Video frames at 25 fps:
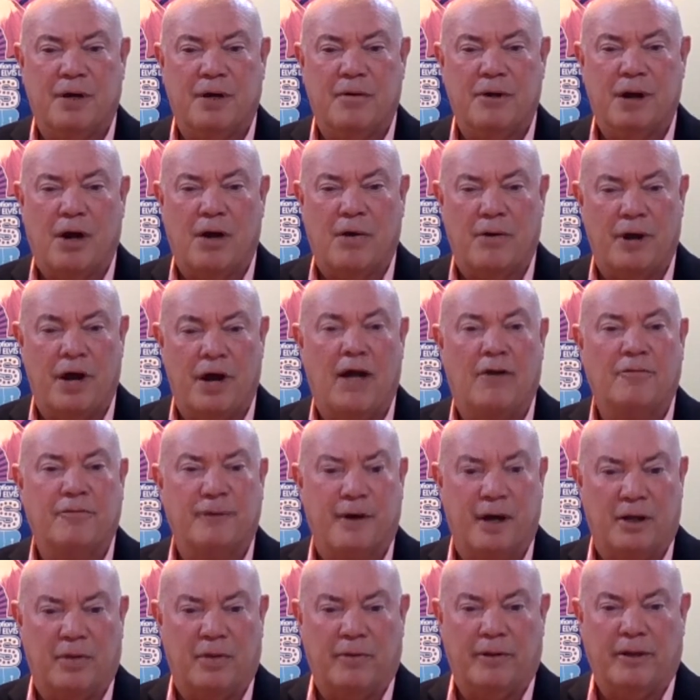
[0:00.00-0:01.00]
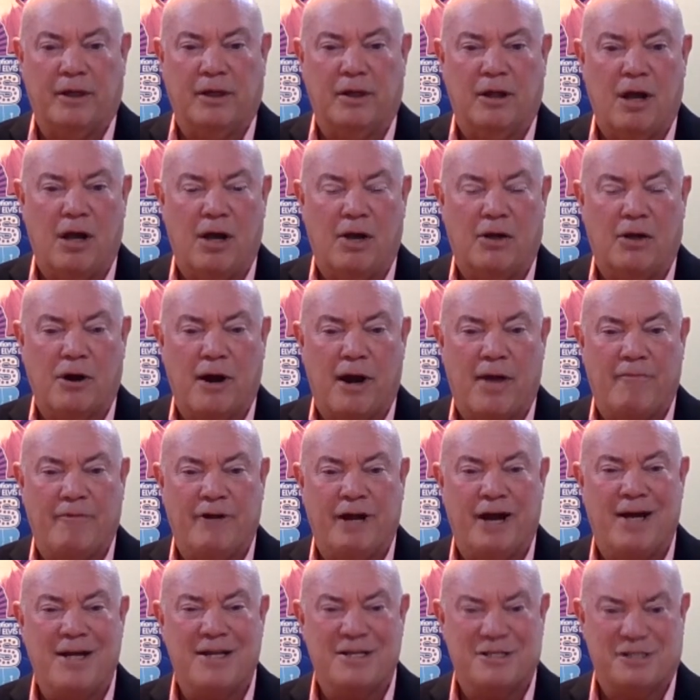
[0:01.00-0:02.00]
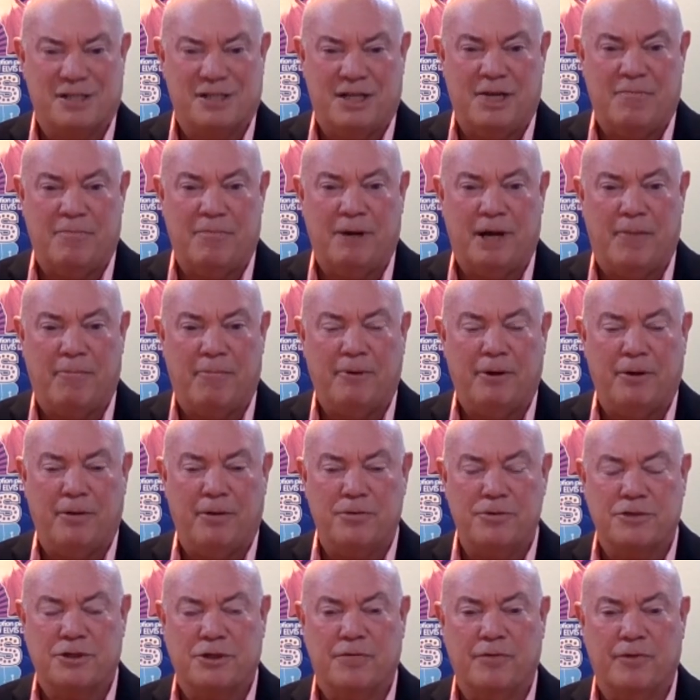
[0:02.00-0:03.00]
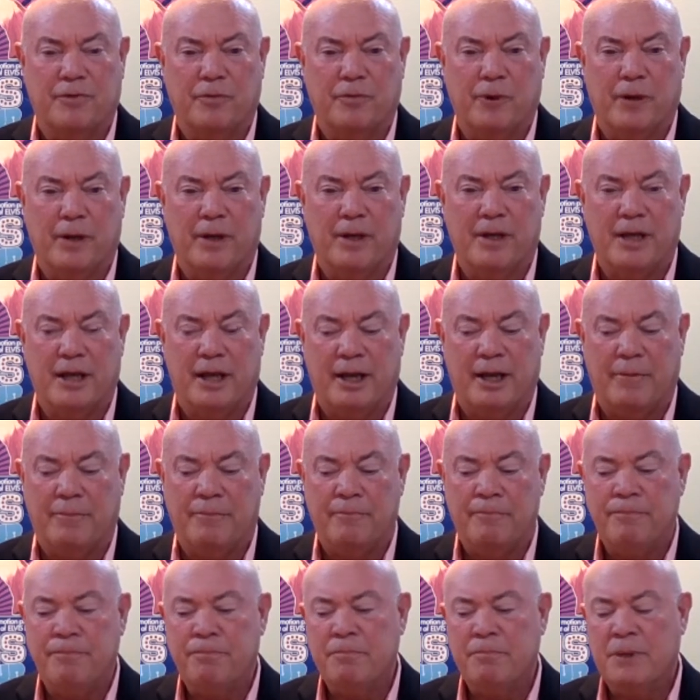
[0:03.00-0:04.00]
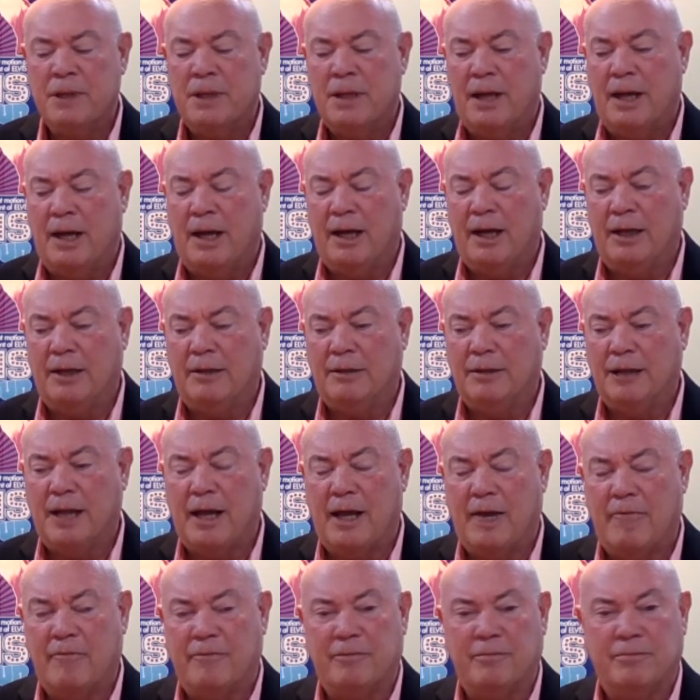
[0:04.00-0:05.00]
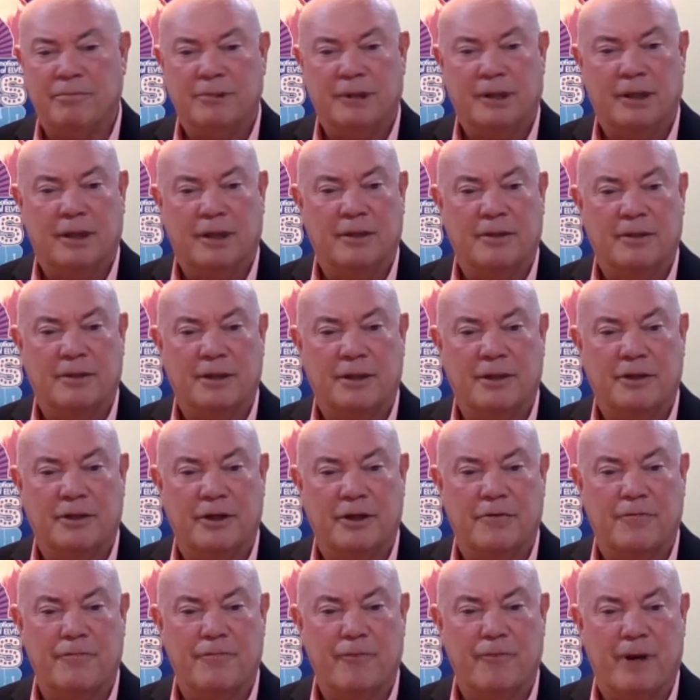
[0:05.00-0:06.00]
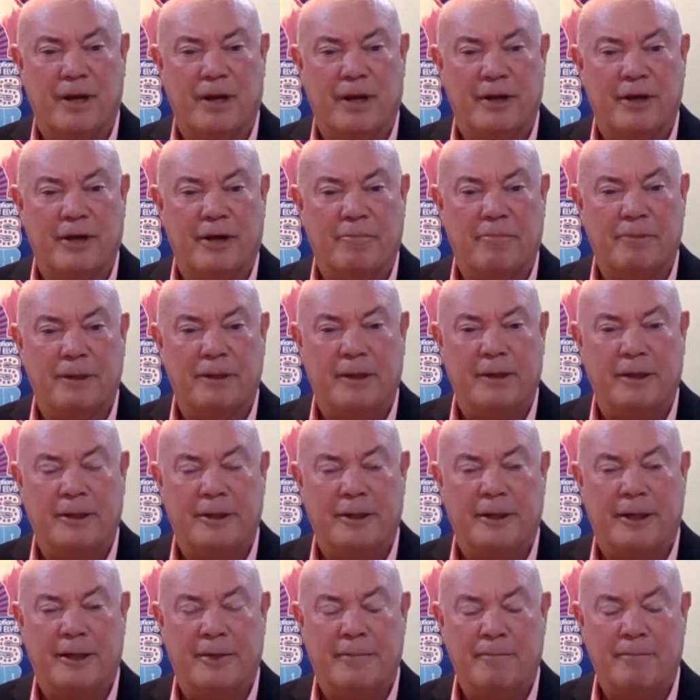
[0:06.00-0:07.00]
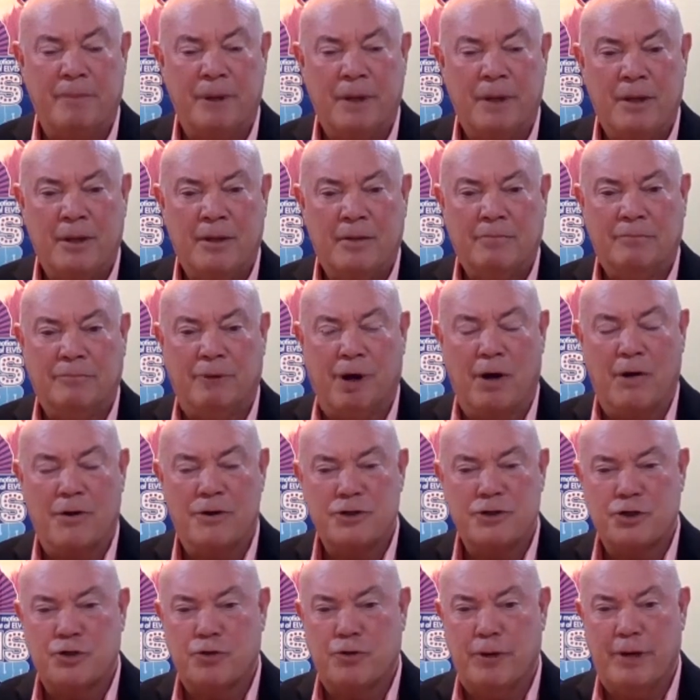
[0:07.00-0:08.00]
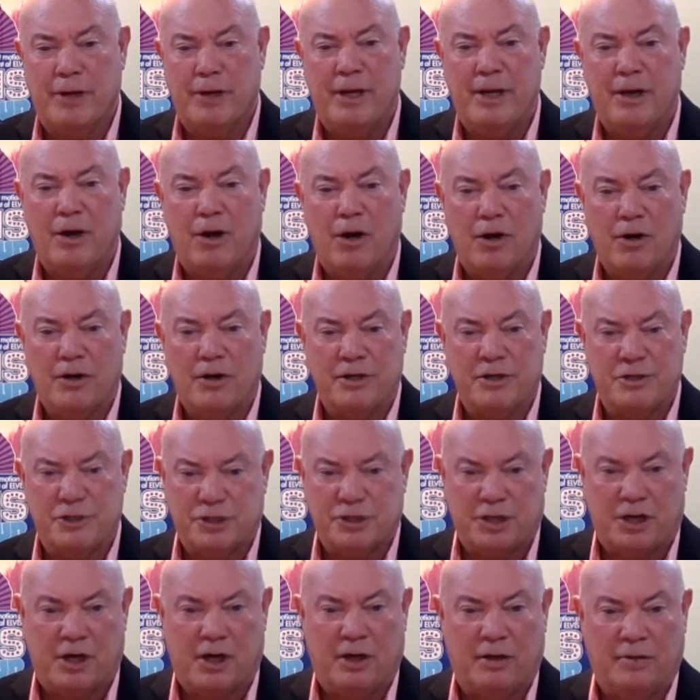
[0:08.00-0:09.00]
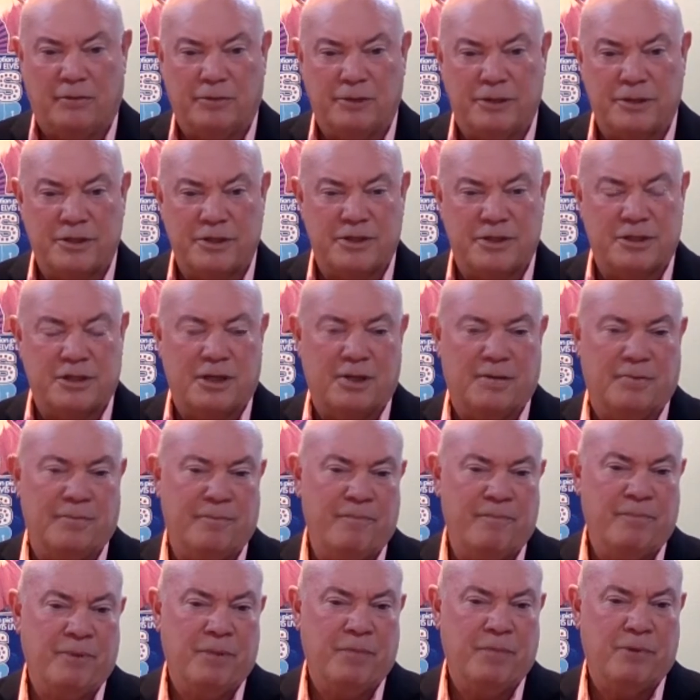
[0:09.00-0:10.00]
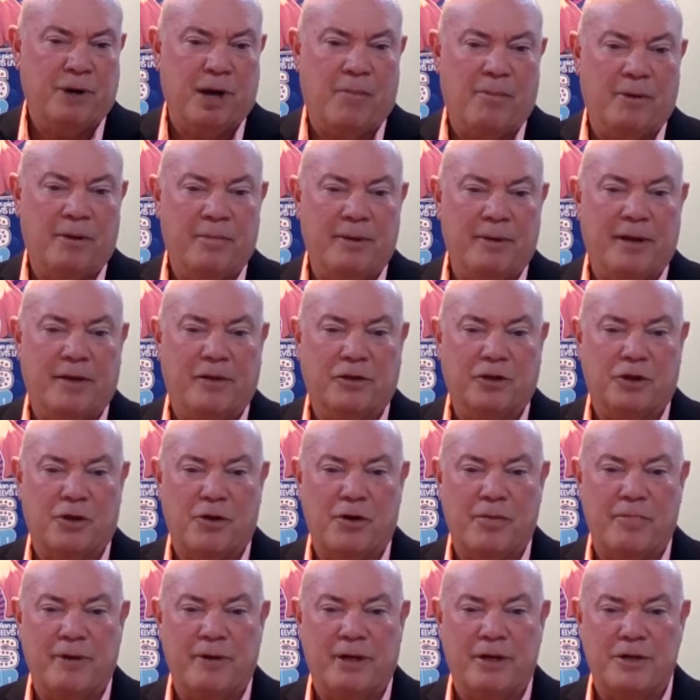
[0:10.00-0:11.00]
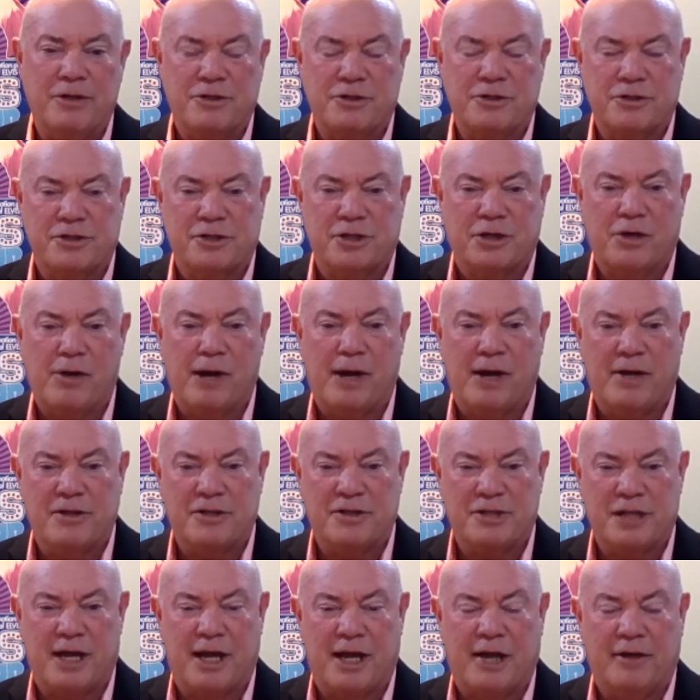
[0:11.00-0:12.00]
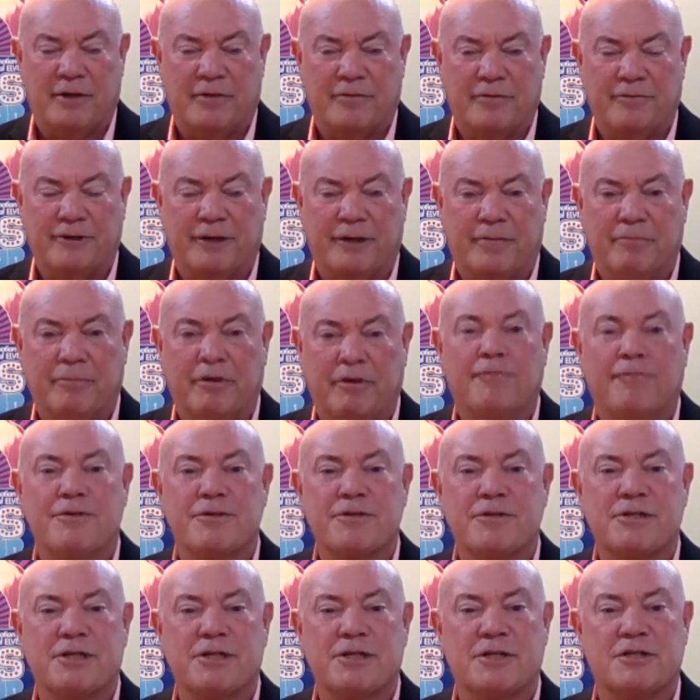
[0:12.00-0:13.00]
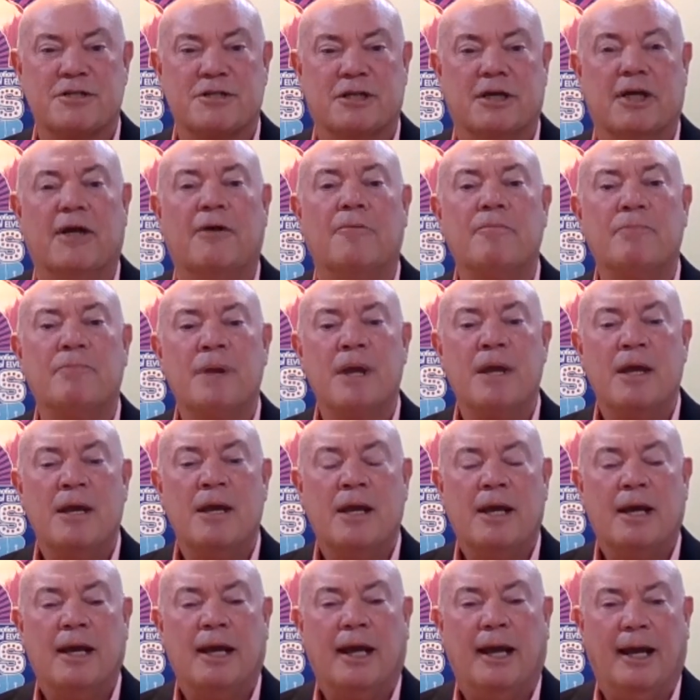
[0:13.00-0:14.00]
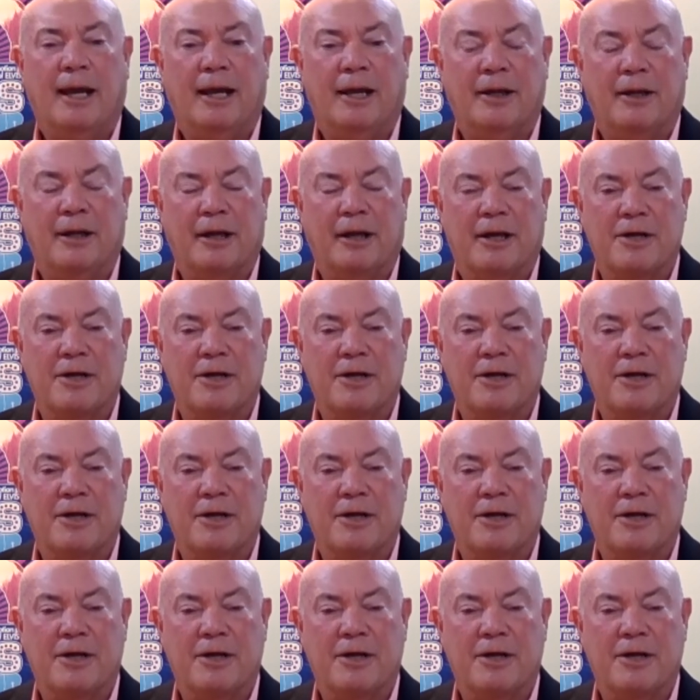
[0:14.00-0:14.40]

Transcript: are not following along or have not seen my post over the weekend. Uh, I have a, a, dear friend up in uh, Marked Tree, Arkansas, which is probably about 30 minutes or so outside of Memphis, Tennessee. And